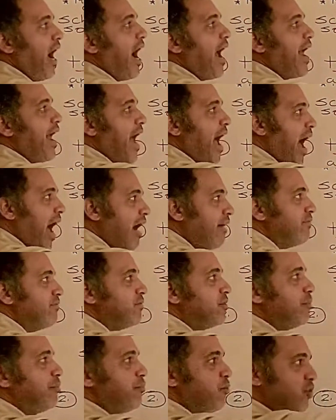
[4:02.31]
I have
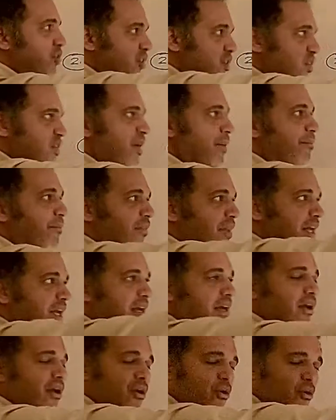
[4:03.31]
to put
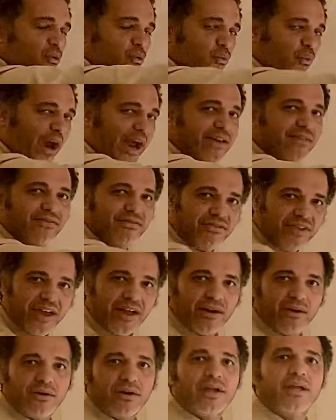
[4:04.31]
something right
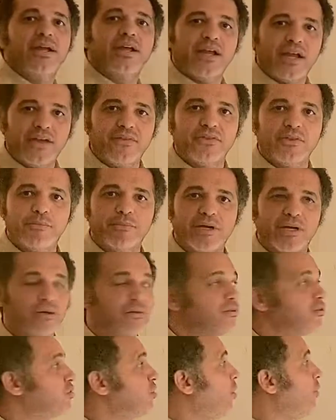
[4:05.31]
there in the middle.
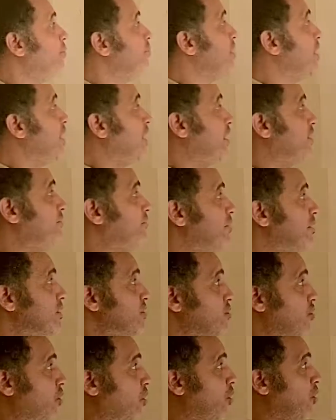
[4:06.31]
So if it
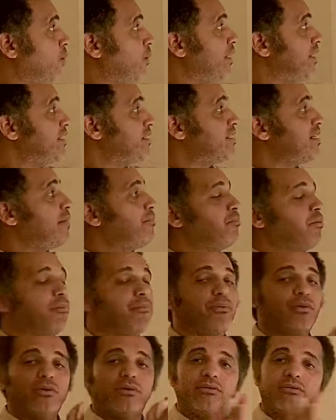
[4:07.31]
is always
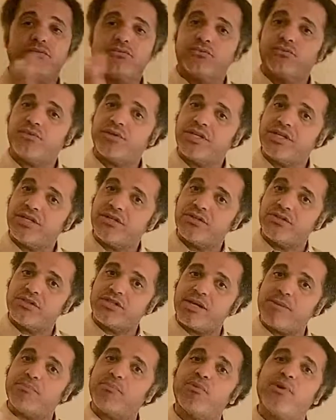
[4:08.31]
separable, we need to
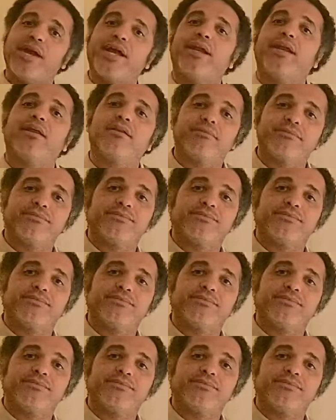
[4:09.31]
separate it.